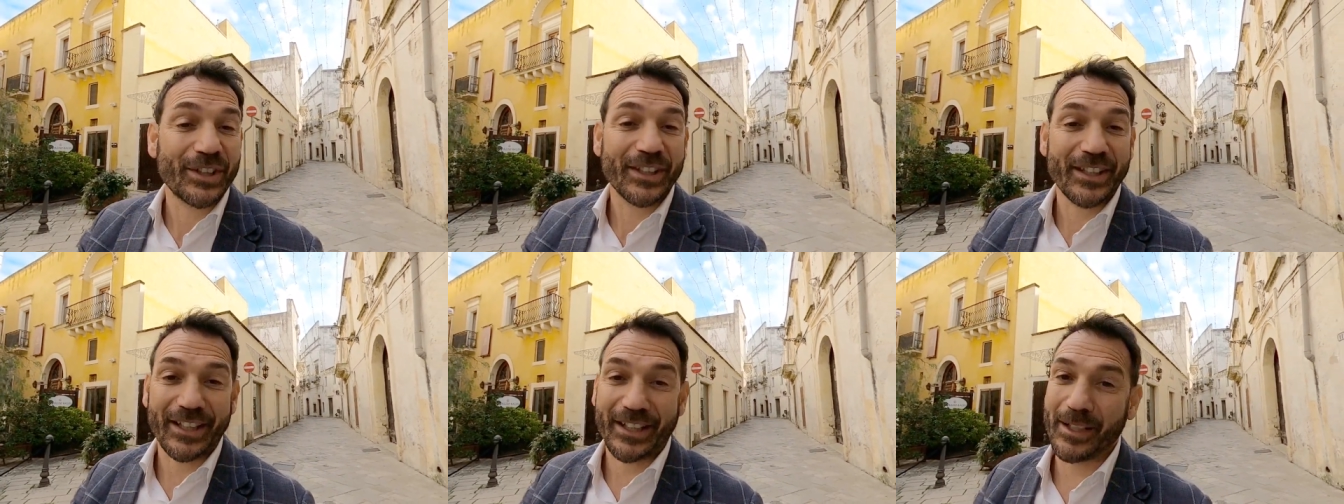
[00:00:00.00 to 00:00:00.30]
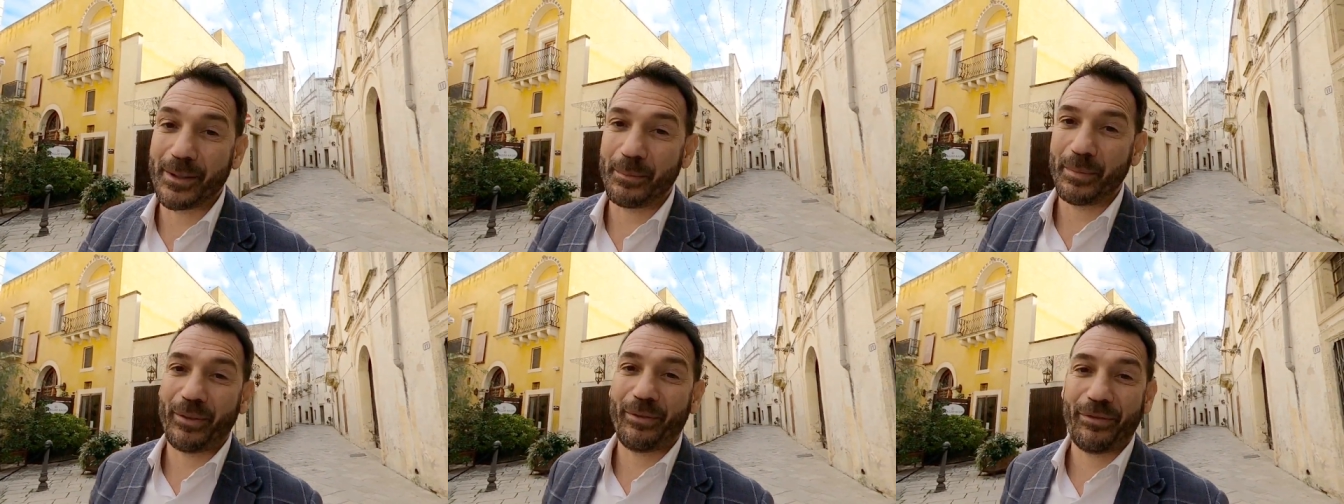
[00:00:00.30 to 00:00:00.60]
that
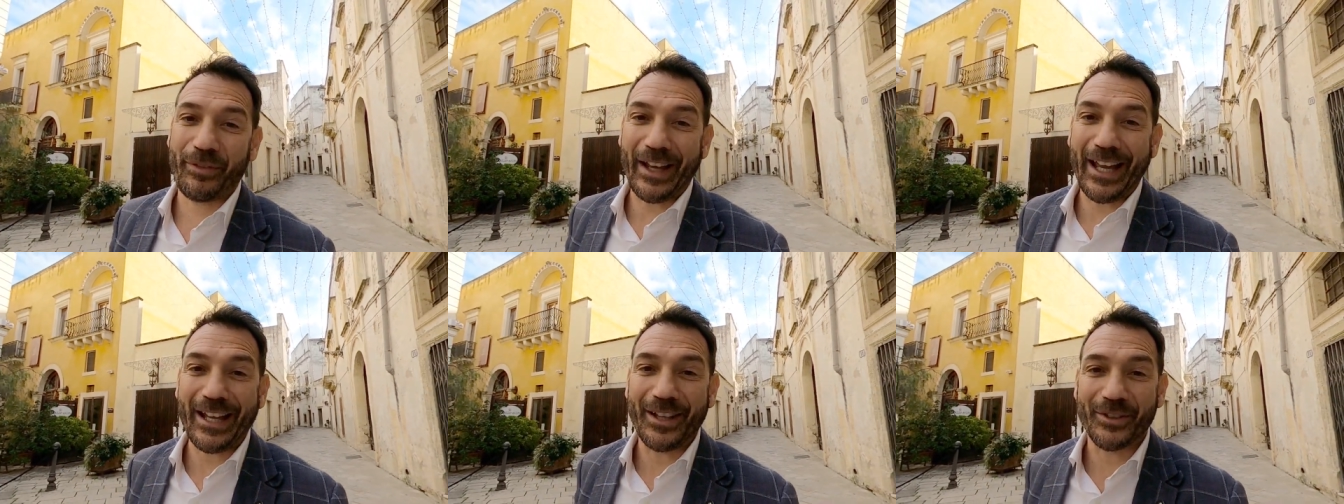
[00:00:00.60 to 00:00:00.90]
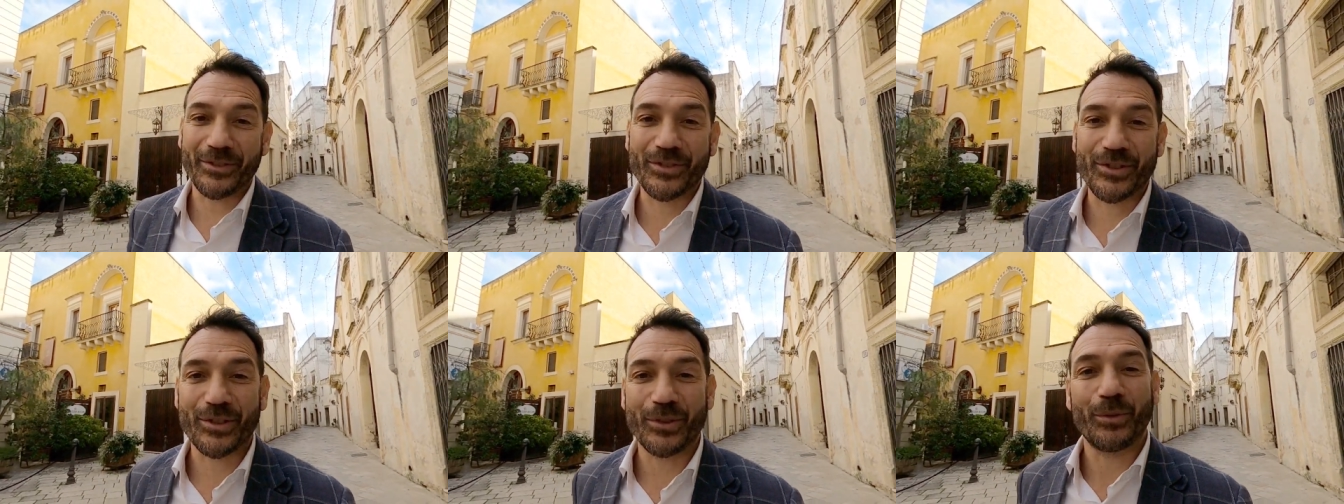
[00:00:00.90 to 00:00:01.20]
can be
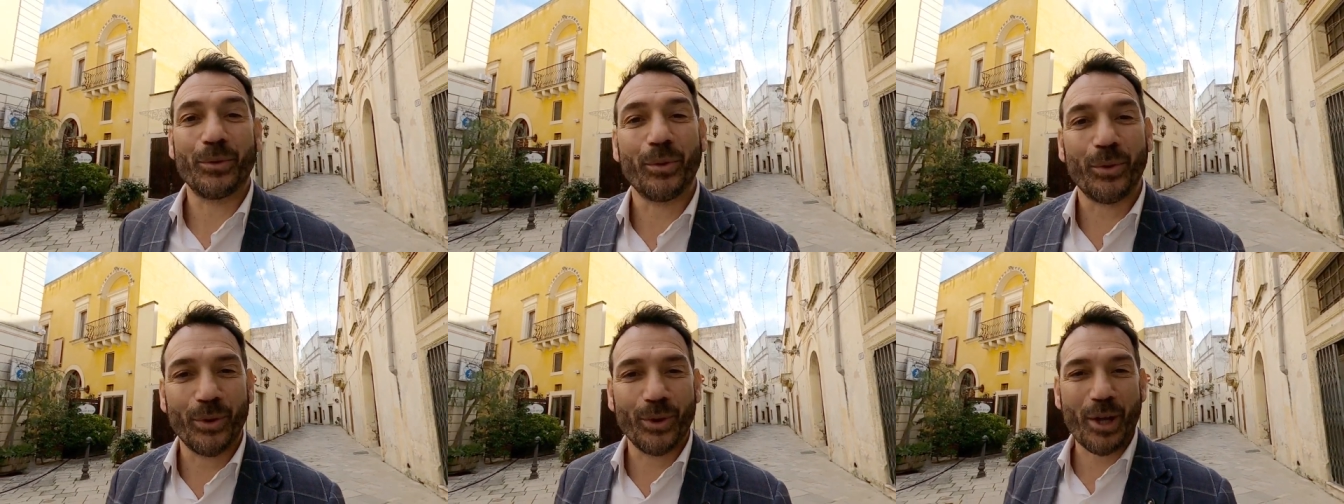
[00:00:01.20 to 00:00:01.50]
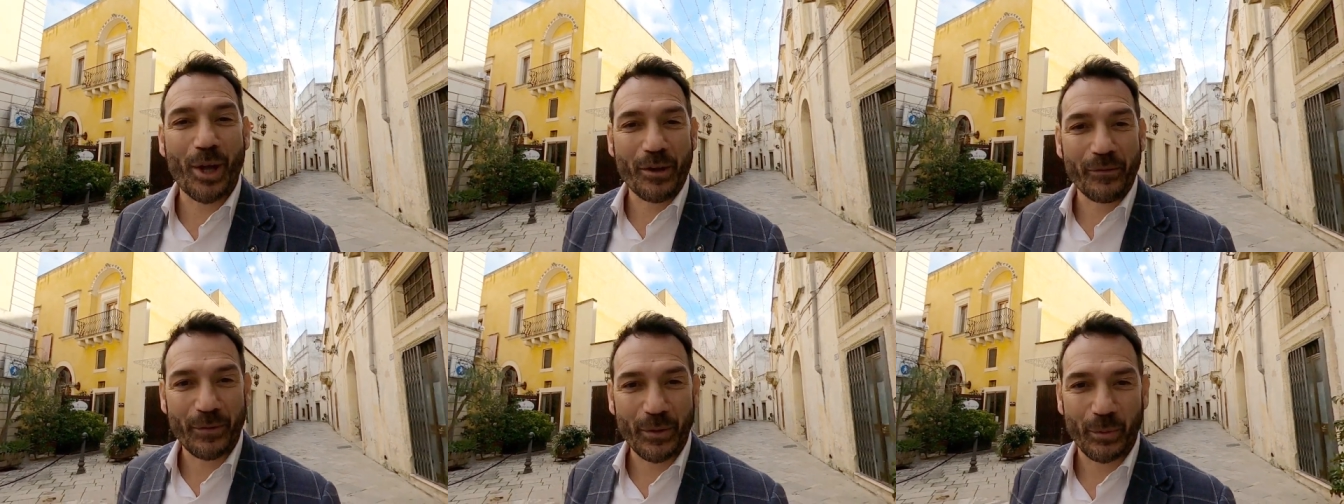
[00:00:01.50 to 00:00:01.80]
found
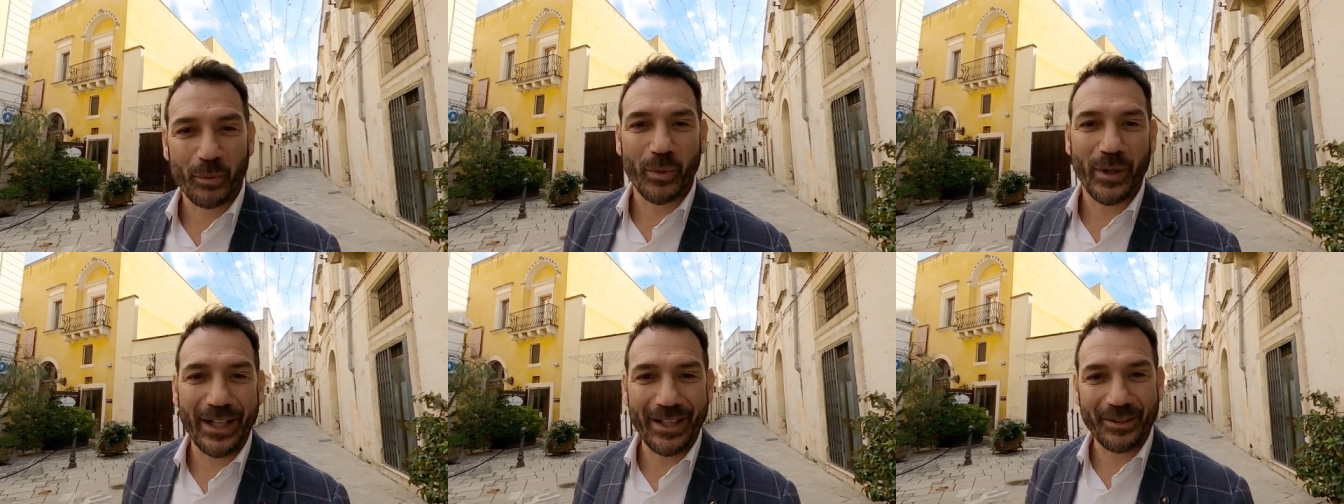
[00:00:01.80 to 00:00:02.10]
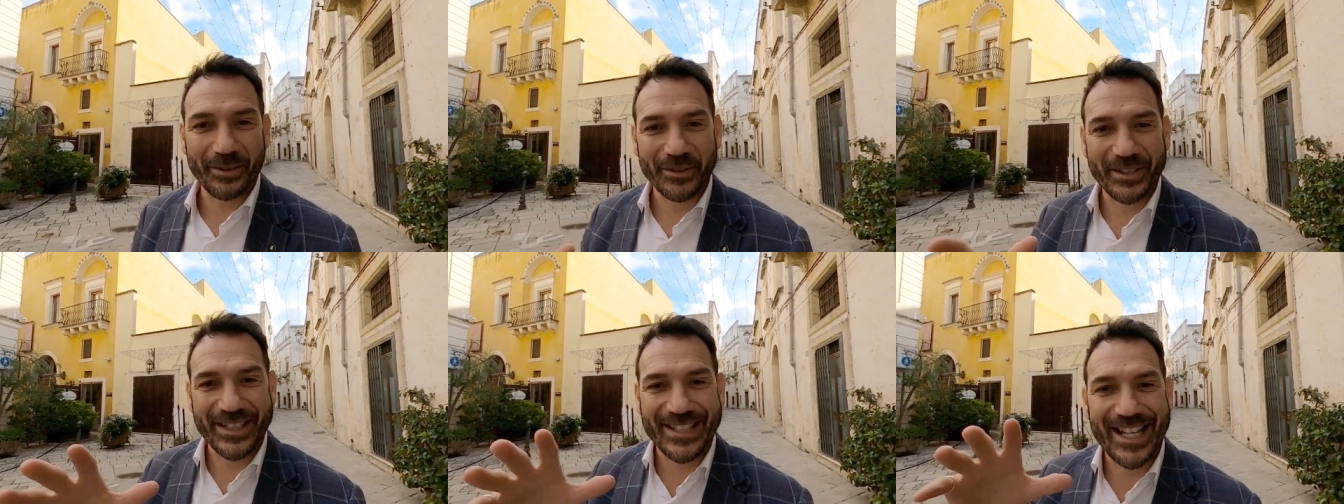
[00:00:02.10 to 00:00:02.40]
all over the
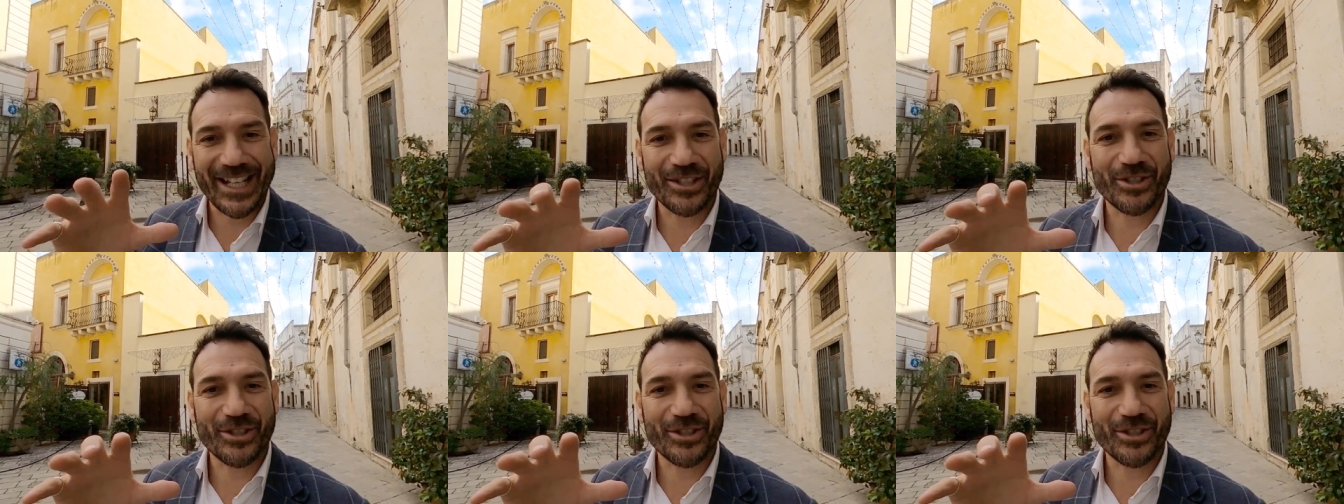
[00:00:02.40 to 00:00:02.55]
world is